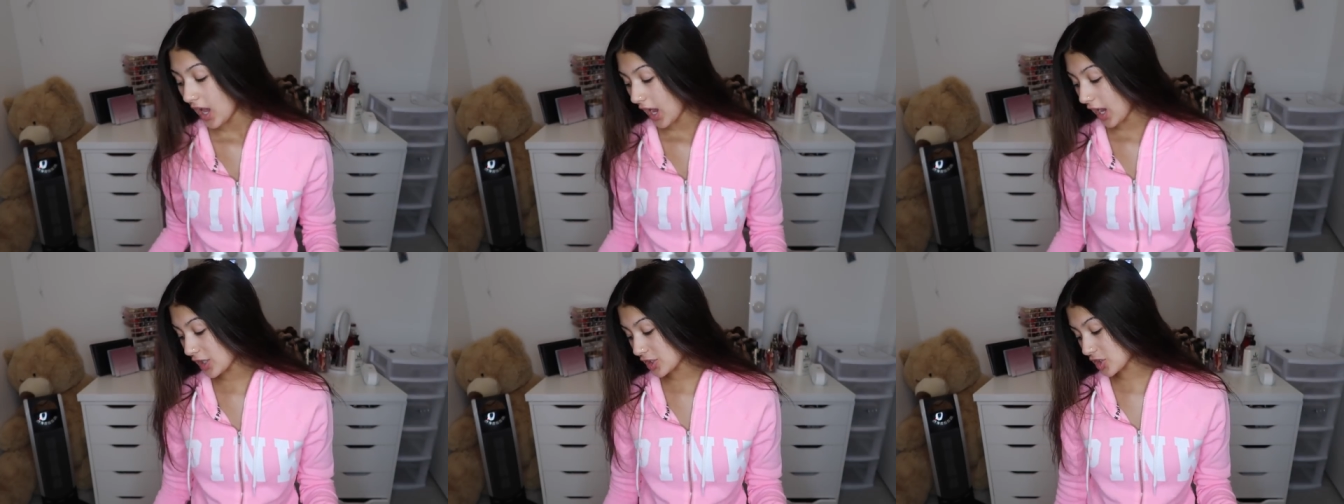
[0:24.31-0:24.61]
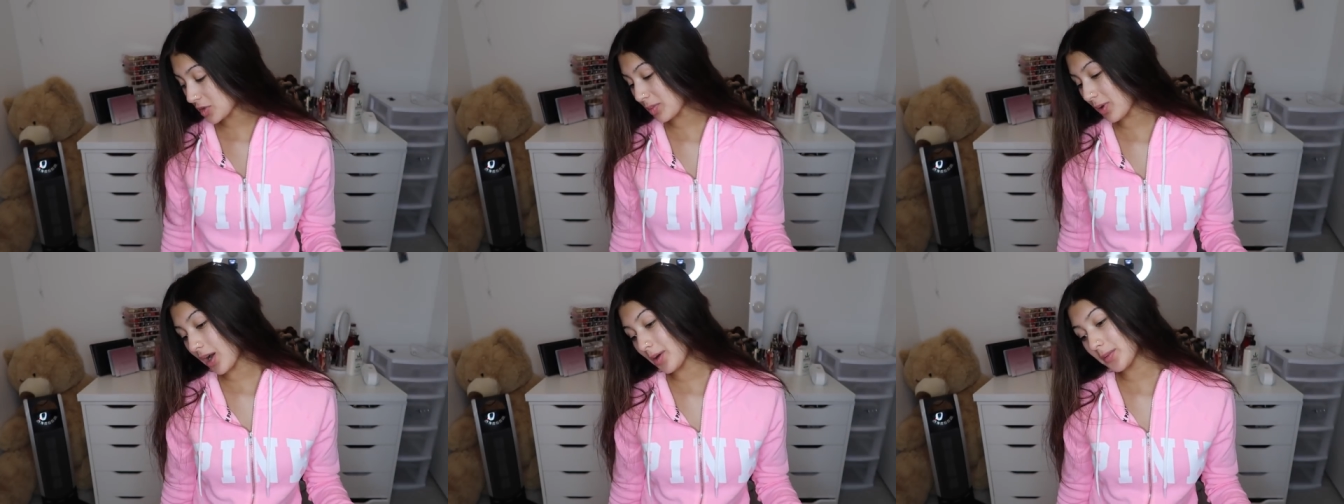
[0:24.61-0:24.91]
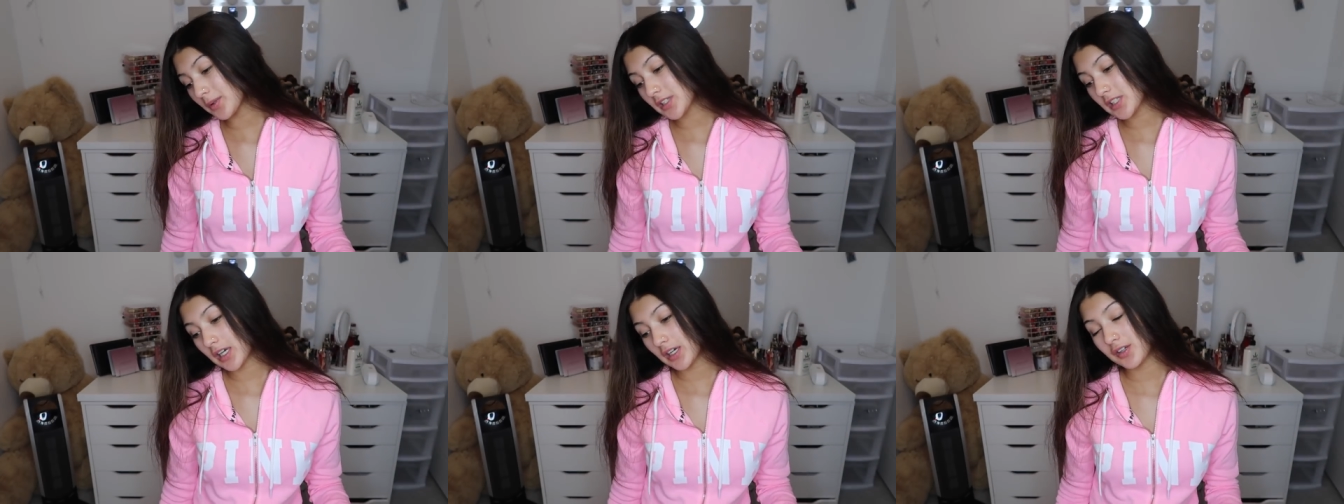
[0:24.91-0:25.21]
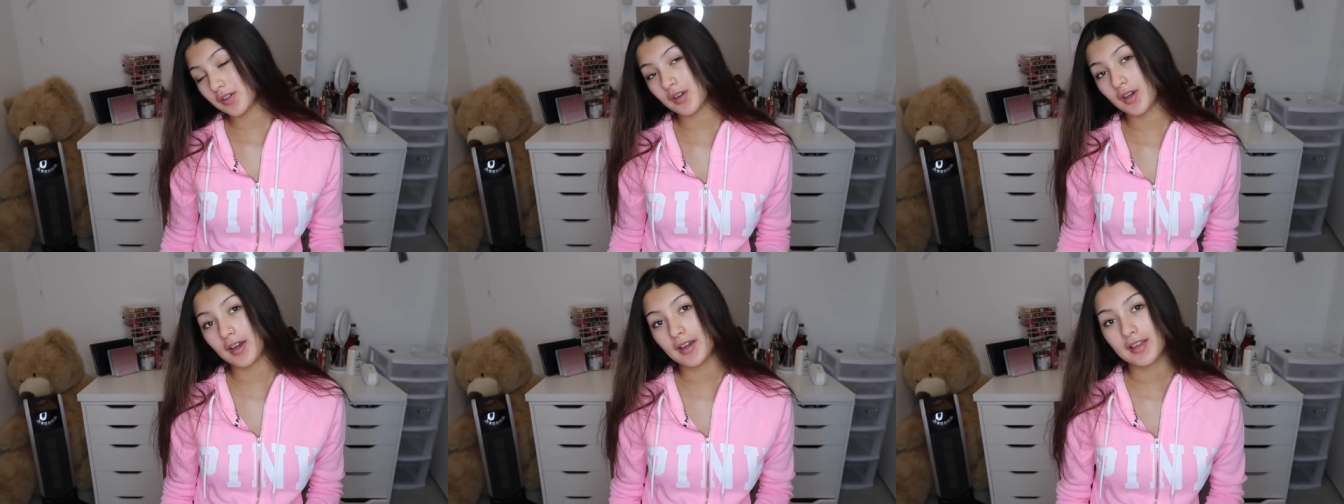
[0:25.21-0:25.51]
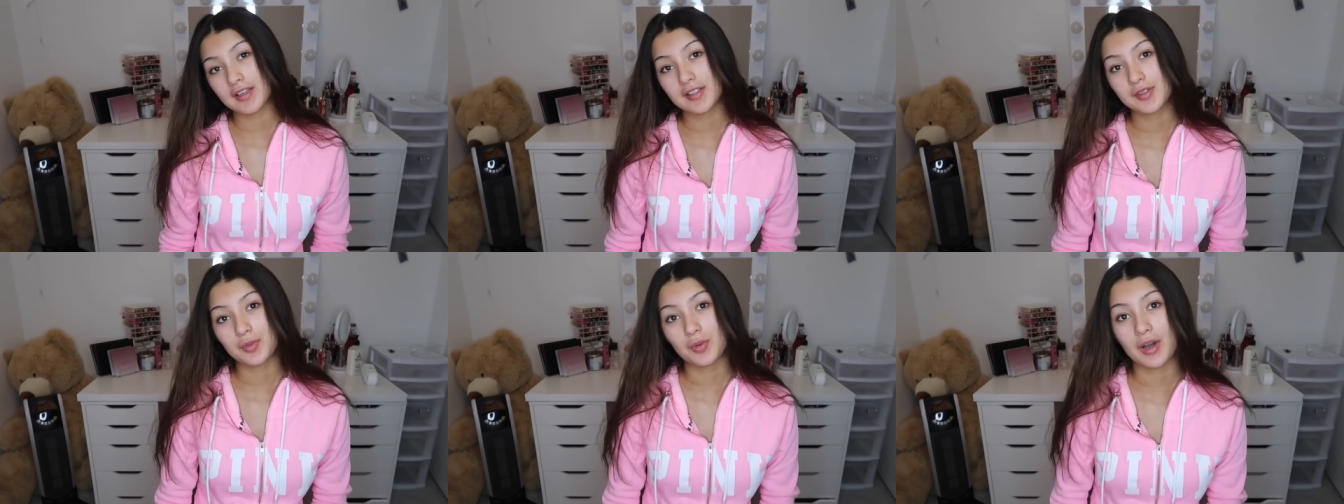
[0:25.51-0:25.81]
I should probably tell you
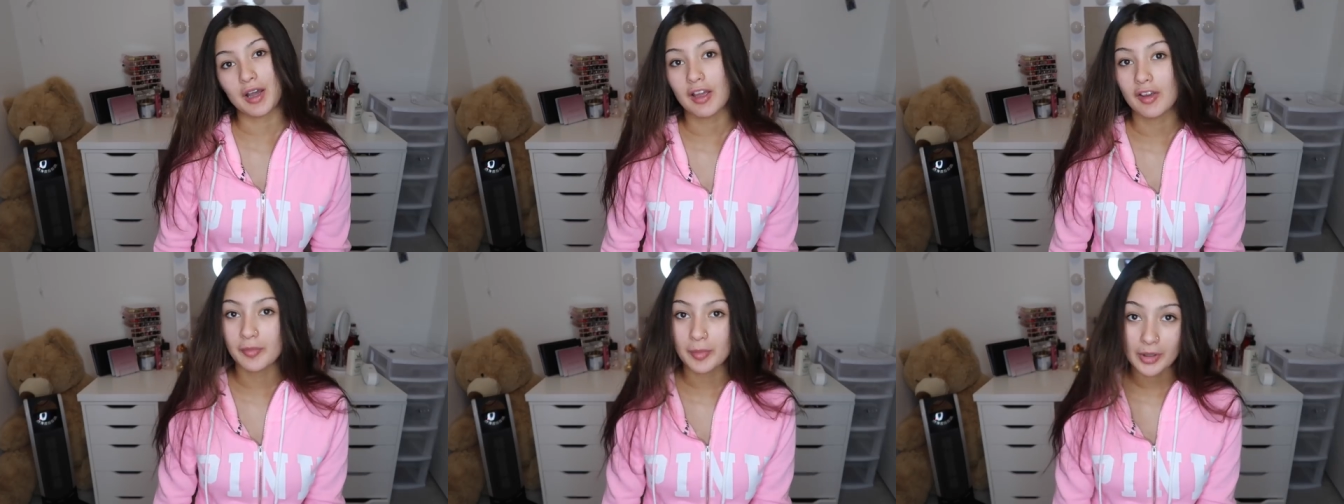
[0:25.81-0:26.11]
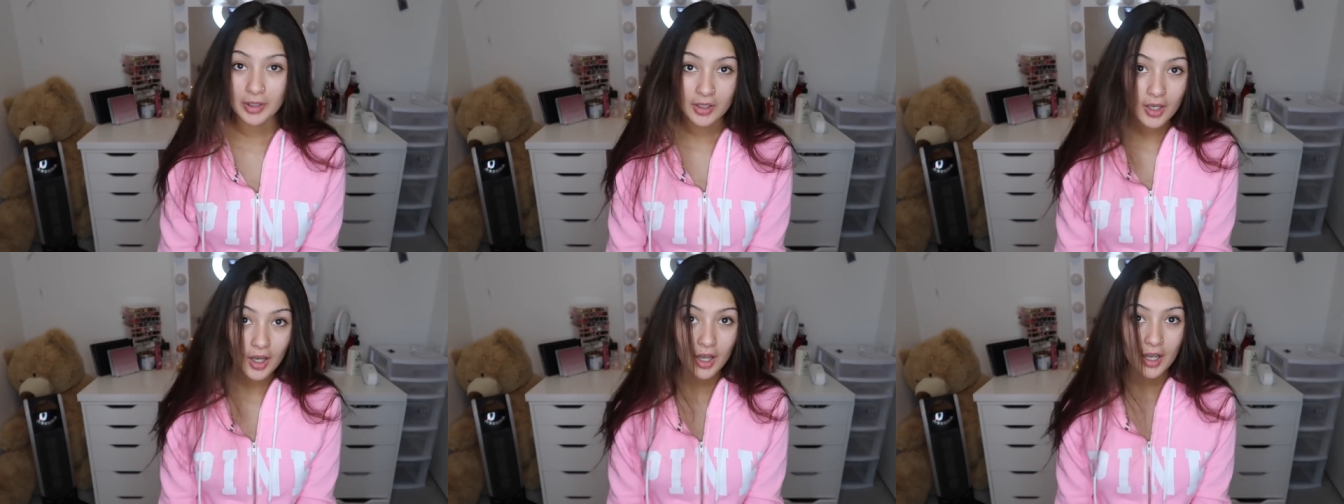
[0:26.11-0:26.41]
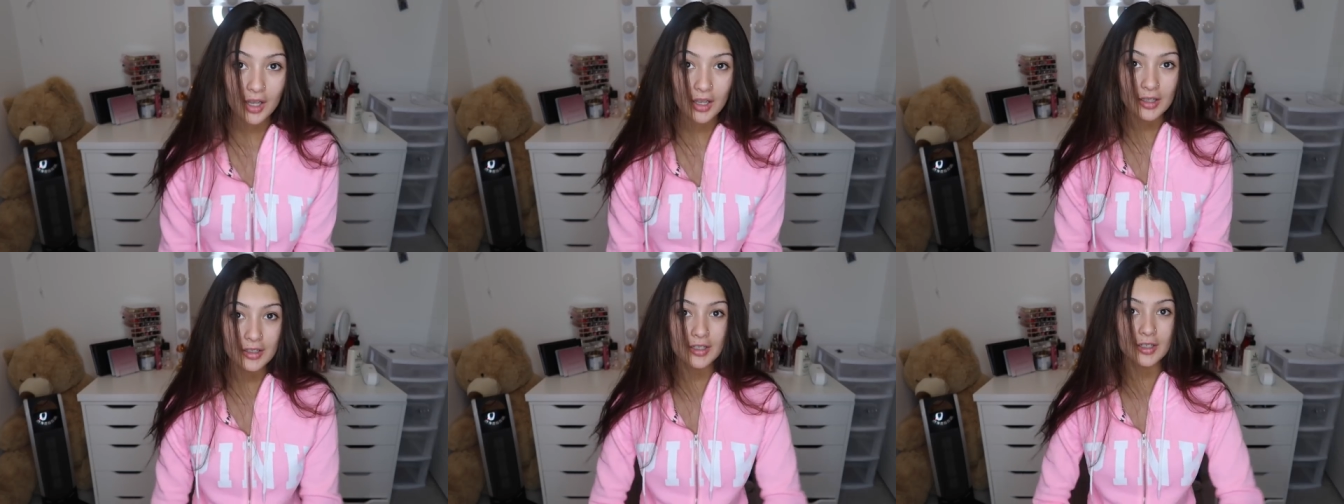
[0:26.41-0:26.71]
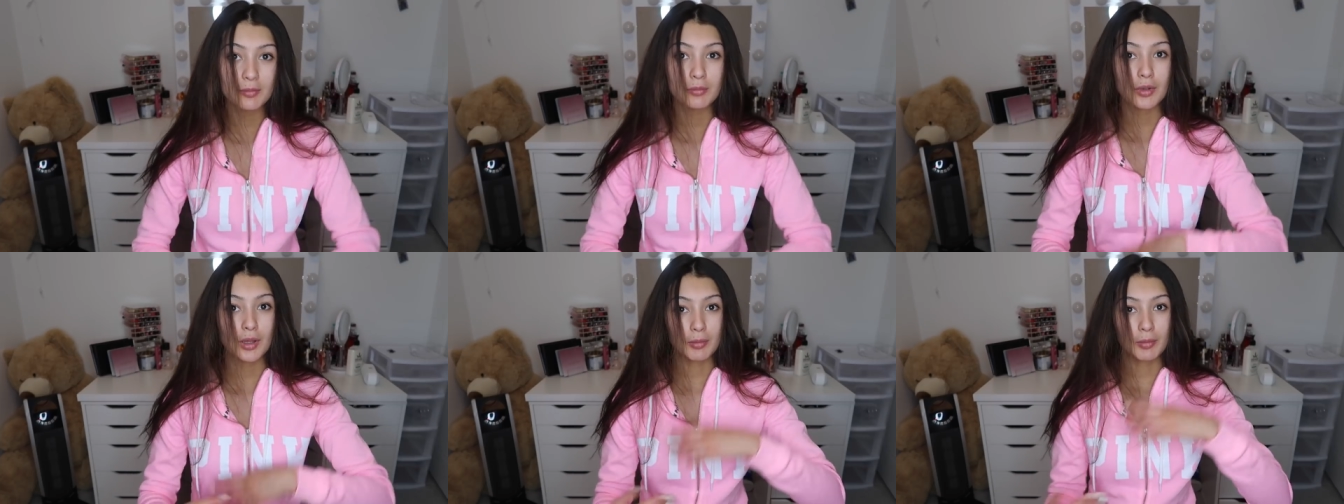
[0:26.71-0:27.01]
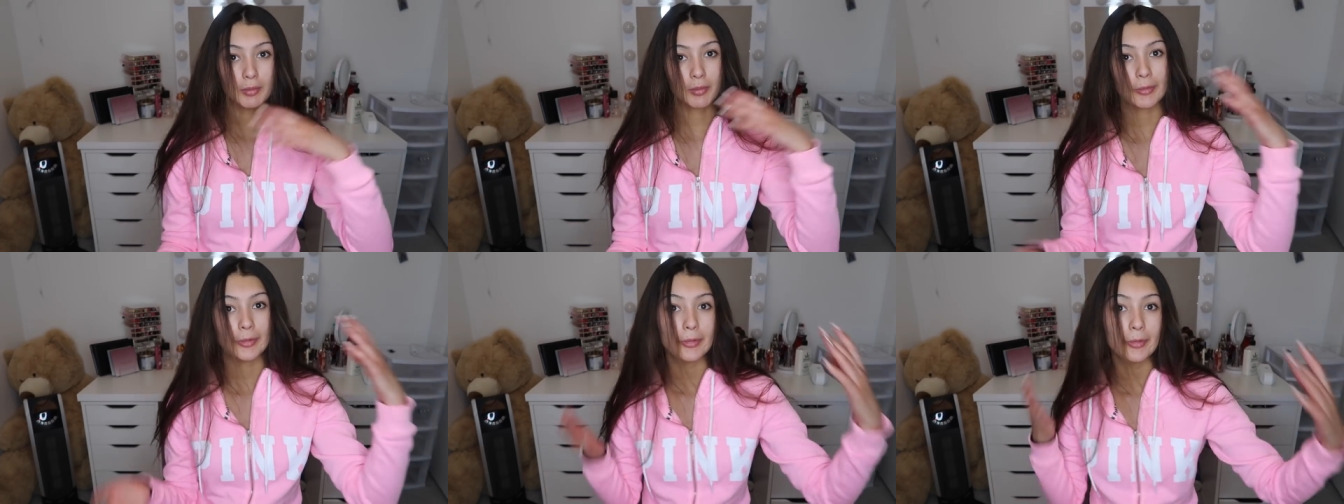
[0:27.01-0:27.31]
guys why I've been gone and blah
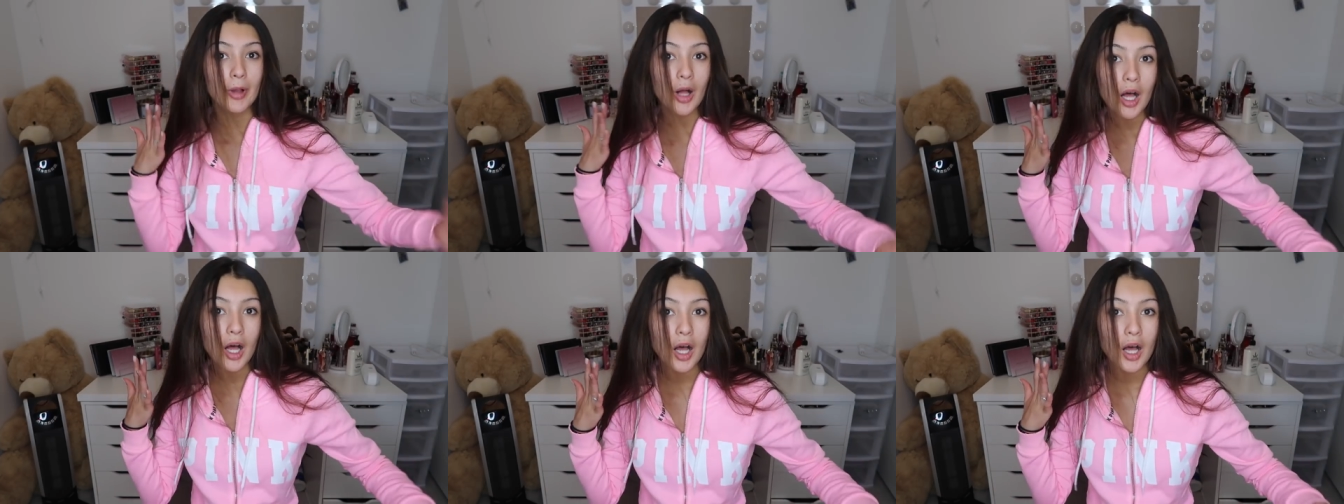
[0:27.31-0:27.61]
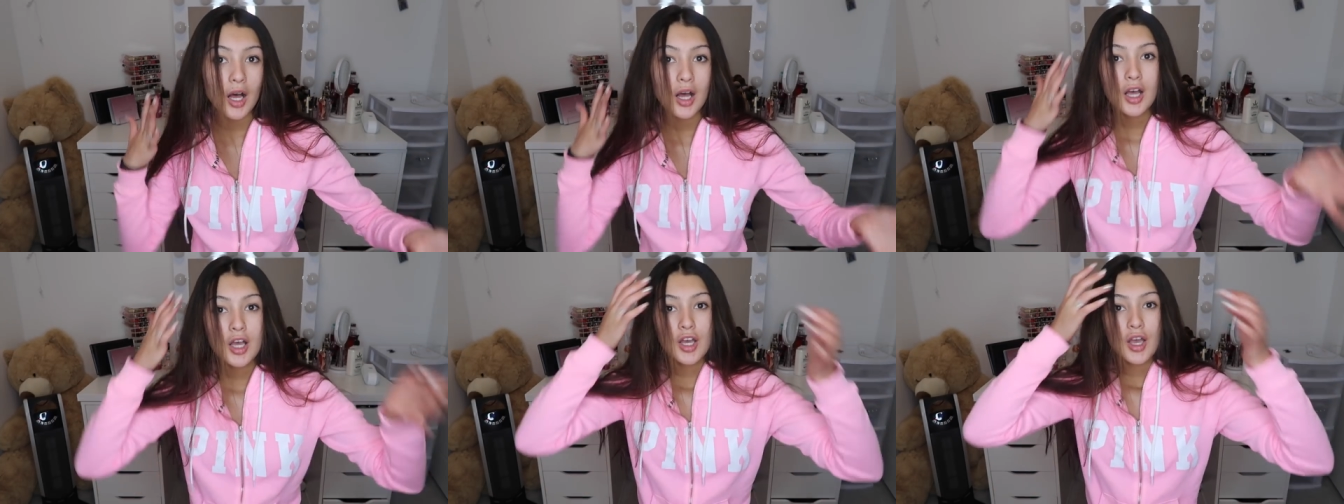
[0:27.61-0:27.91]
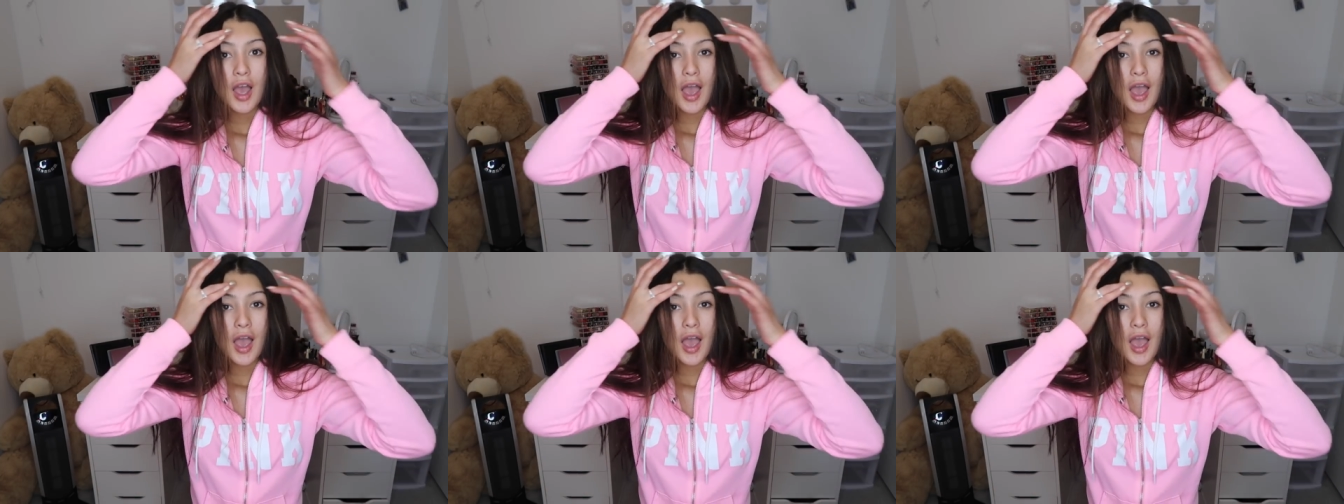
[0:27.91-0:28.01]
blah blah blah